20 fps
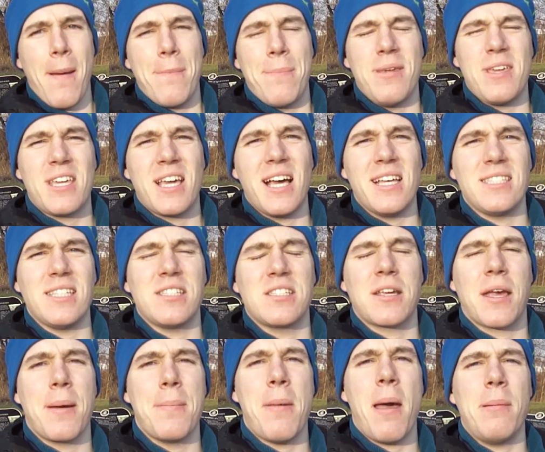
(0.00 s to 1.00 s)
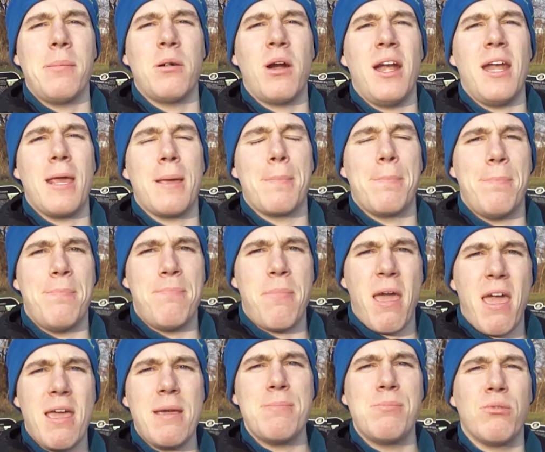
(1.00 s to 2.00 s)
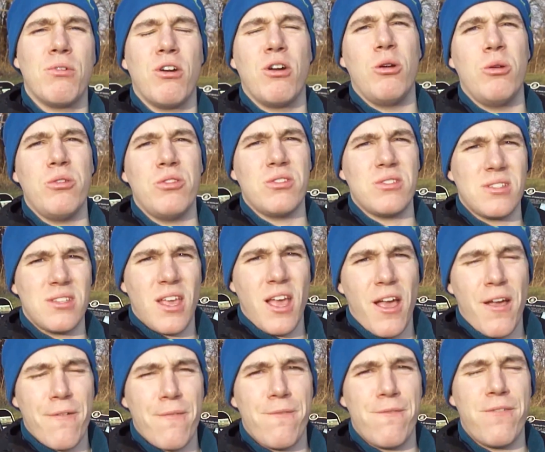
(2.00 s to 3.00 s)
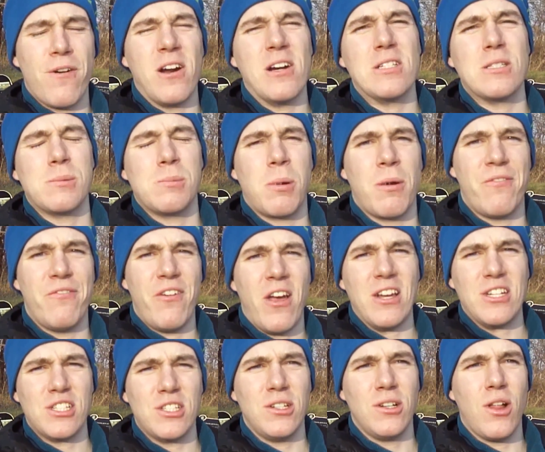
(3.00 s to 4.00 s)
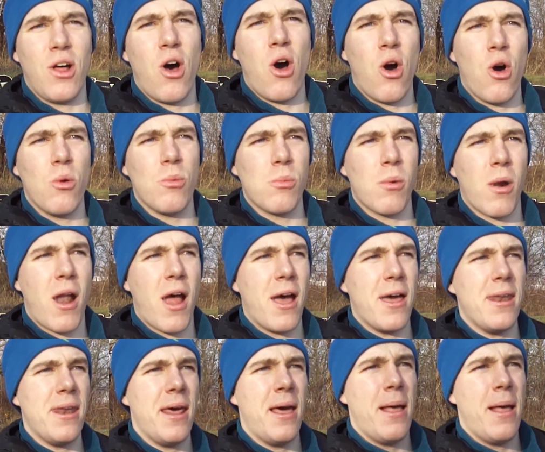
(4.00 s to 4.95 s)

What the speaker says: because it's commemorating Babe Ruth's first professional home run